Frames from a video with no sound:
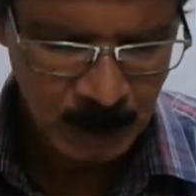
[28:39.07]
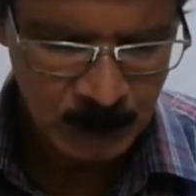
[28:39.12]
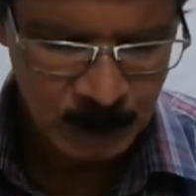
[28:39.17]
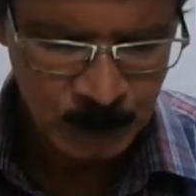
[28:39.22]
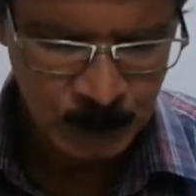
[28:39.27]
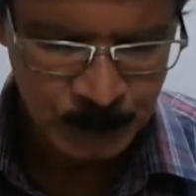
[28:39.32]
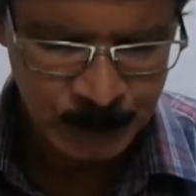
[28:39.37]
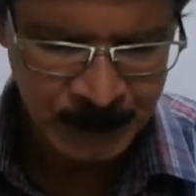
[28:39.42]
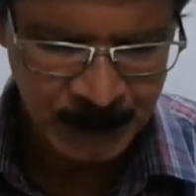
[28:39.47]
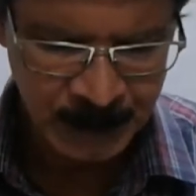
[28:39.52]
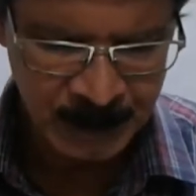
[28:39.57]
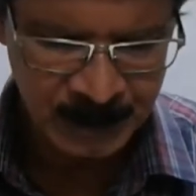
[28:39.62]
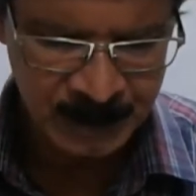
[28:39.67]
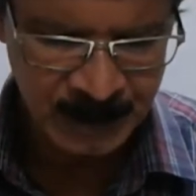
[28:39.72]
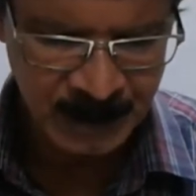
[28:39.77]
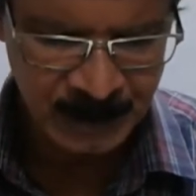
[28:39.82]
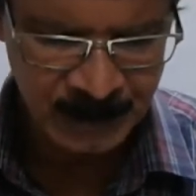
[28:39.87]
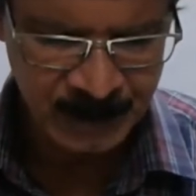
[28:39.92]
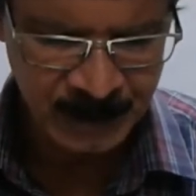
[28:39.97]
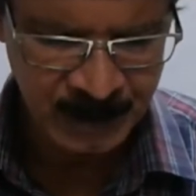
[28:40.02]
you think
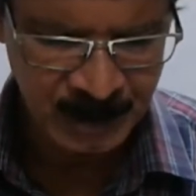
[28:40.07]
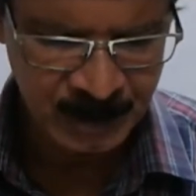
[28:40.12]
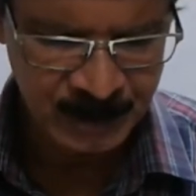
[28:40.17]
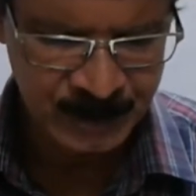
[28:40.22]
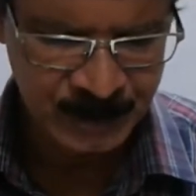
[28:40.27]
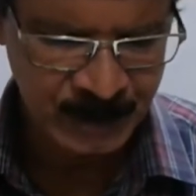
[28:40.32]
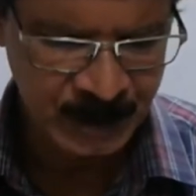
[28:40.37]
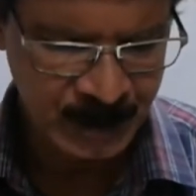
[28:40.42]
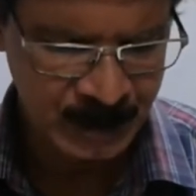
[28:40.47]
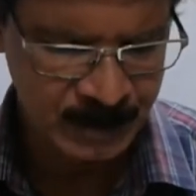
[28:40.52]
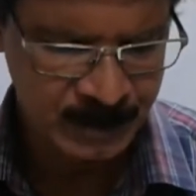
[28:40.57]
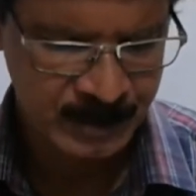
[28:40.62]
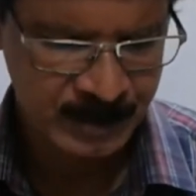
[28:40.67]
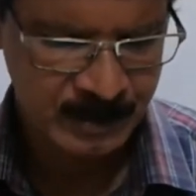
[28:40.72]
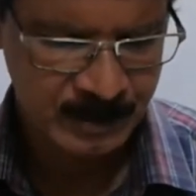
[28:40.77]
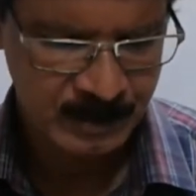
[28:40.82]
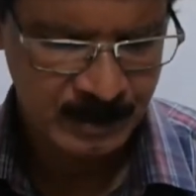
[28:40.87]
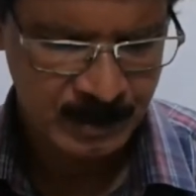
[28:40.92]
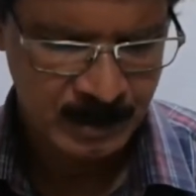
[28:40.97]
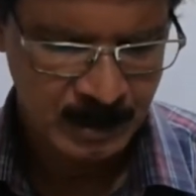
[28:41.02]
raising a siege
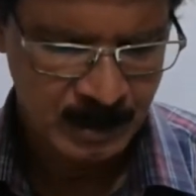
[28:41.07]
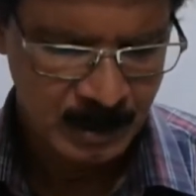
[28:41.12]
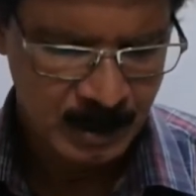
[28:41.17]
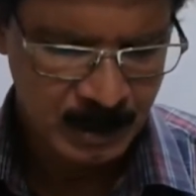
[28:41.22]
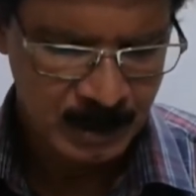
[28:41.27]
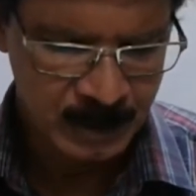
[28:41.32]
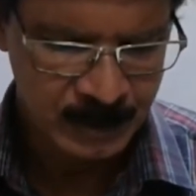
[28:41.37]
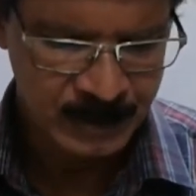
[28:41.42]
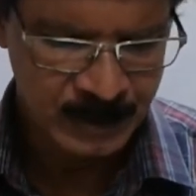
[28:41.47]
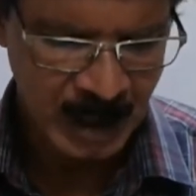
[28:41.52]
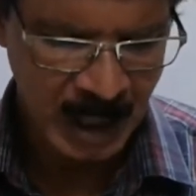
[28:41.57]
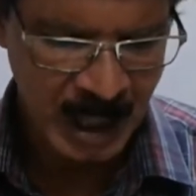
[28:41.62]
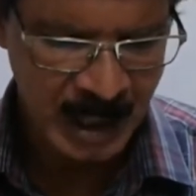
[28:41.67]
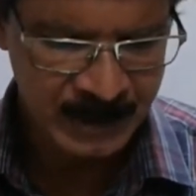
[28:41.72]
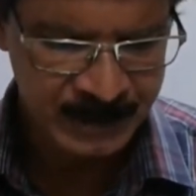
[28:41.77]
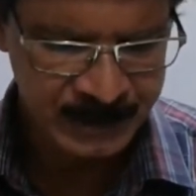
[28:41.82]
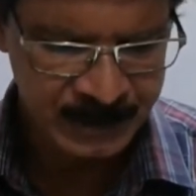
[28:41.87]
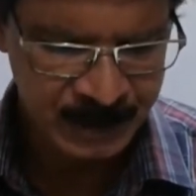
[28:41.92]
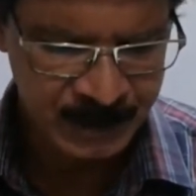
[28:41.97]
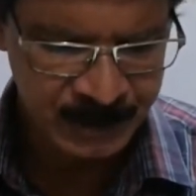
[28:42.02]
is
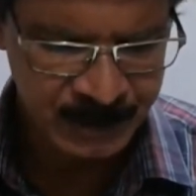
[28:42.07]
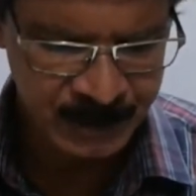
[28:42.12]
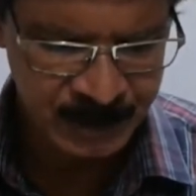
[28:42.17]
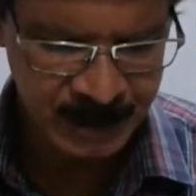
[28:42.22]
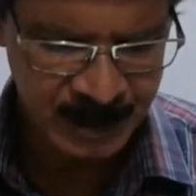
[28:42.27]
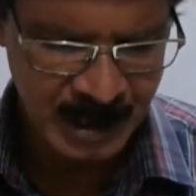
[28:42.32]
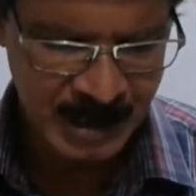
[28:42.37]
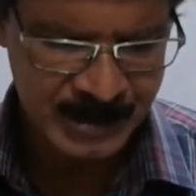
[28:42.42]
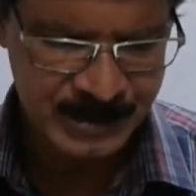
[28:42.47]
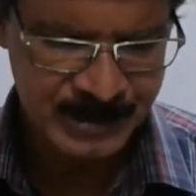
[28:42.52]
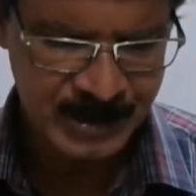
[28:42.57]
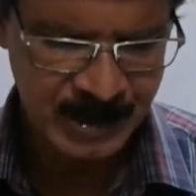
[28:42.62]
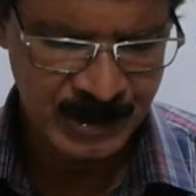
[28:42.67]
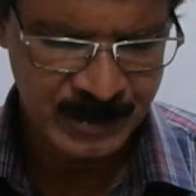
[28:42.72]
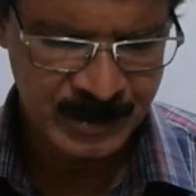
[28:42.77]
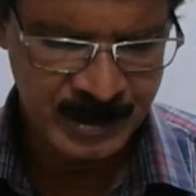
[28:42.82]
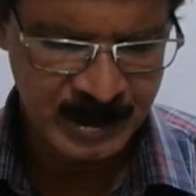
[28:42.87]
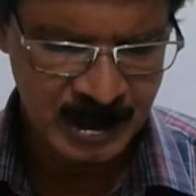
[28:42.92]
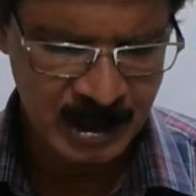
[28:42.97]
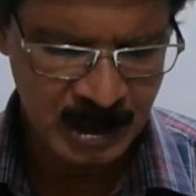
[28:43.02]
as easy as
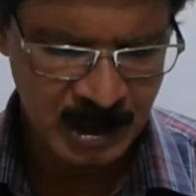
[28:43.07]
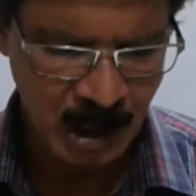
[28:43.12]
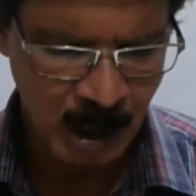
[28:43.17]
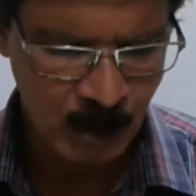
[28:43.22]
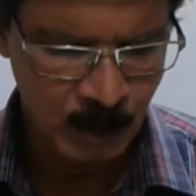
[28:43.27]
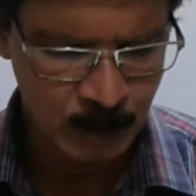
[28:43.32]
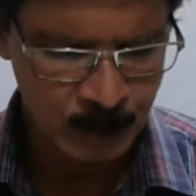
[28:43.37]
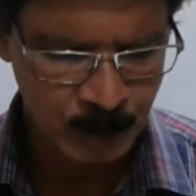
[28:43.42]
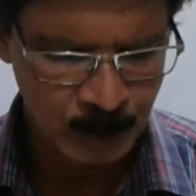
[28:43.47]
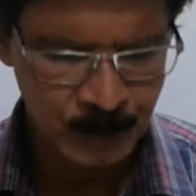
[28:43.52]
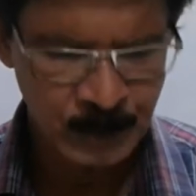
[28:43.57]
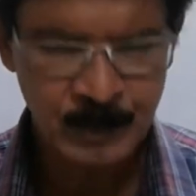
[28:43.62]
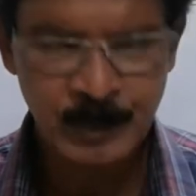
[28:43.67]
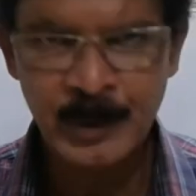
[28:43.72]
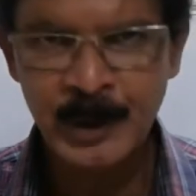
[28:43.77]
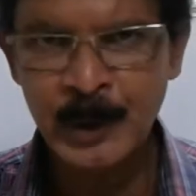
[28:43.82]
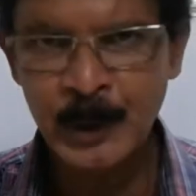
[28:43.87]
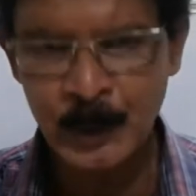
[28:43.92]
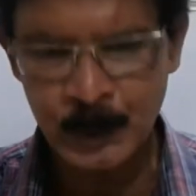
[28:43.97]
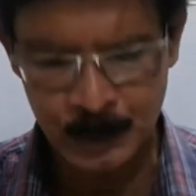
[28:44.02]
chasing a cow out of a
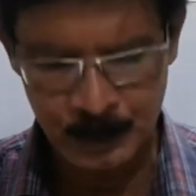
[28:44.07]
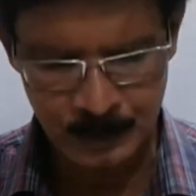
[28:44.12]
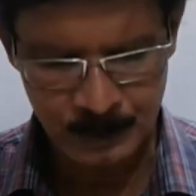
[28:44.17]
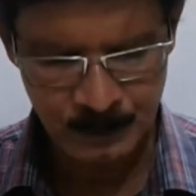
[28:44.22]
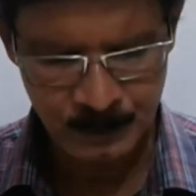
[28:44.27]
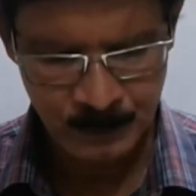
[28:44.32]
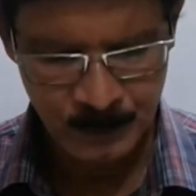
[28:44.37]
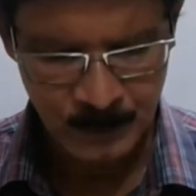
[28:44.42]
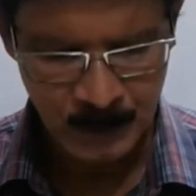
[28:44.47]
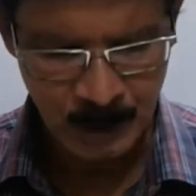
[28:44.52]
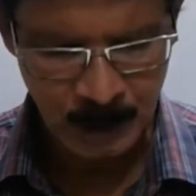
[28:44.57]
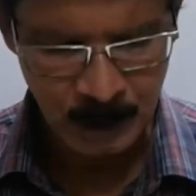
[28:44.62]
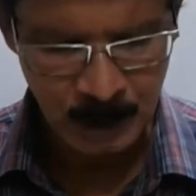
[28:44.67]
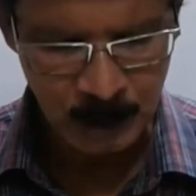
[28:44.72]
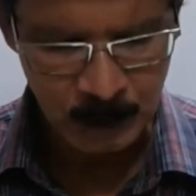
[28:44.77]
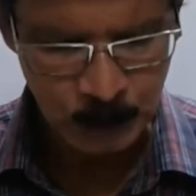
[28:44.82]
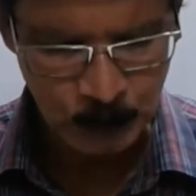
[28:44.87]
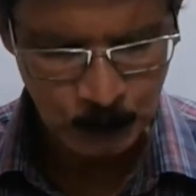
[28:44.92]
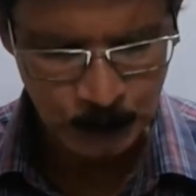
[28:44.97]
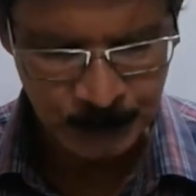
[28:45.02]
meadow.
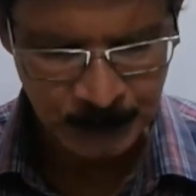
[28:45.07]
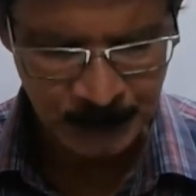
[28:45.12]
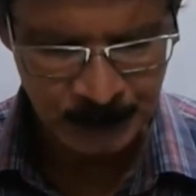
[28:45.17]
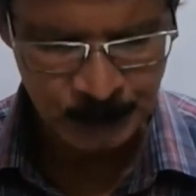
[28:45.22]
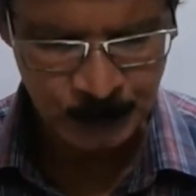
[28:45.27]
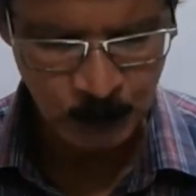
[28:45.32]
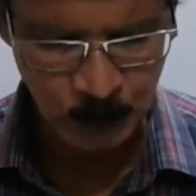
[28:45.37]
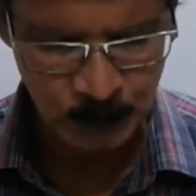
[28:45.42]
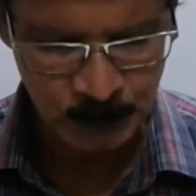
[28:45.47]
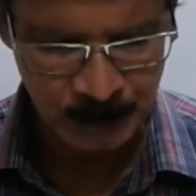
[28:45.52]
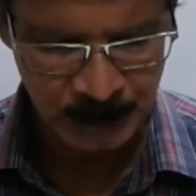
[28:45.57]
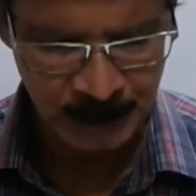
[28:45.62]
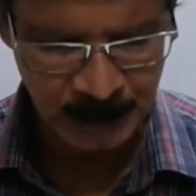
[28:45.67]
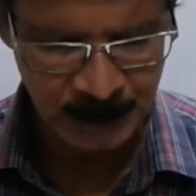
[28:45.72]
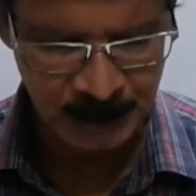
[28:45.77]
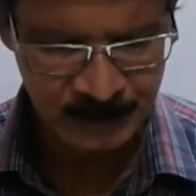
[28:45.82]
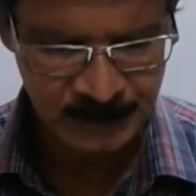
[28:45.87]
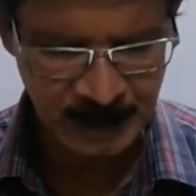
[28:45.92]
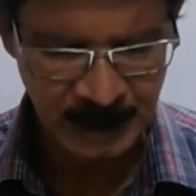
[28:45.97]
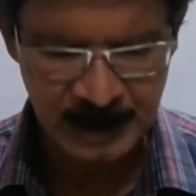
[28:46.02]
You think
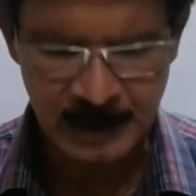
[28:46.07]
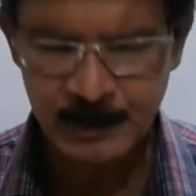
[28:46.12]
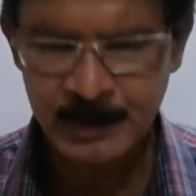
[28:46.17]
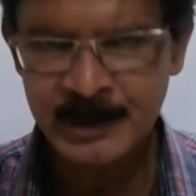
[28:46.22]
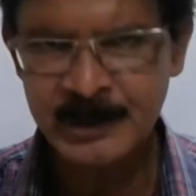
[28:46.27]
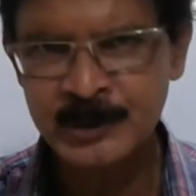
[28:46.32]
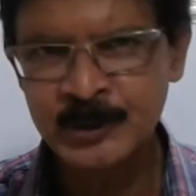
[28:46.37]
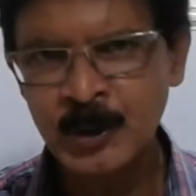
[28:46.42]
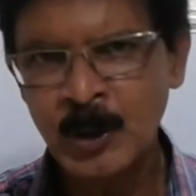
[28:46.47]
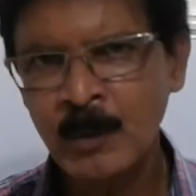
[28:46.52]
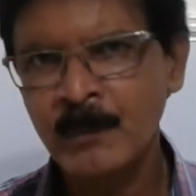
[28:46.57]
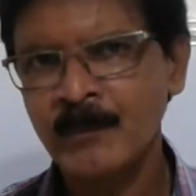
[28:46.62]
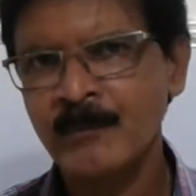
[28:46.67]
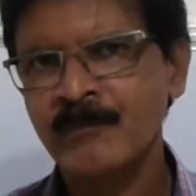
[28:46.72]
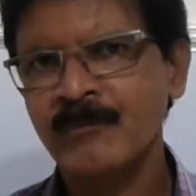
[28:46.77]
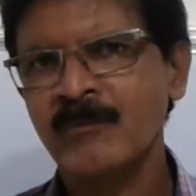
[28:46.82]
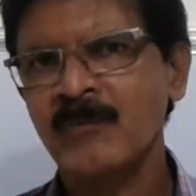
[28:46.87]
soldiering is anybody's job.